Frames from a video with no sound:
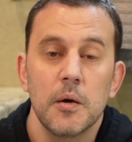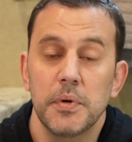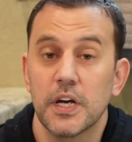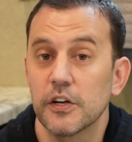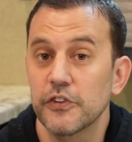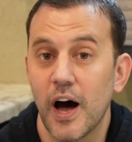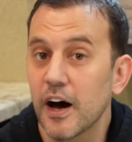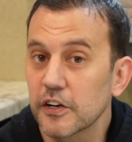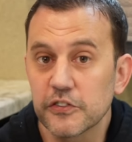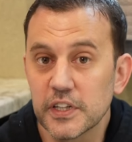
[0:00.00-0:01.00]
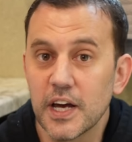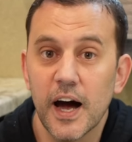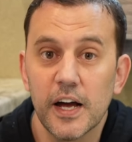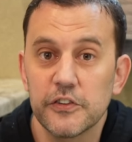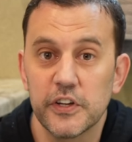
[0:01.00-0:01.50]
because honestly,
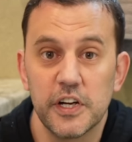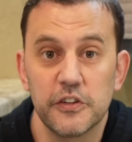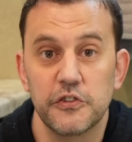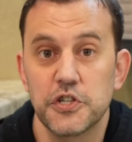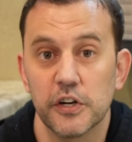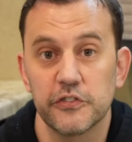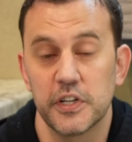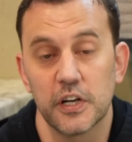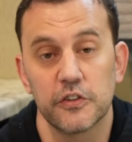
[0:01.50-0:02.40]
guys, it is just an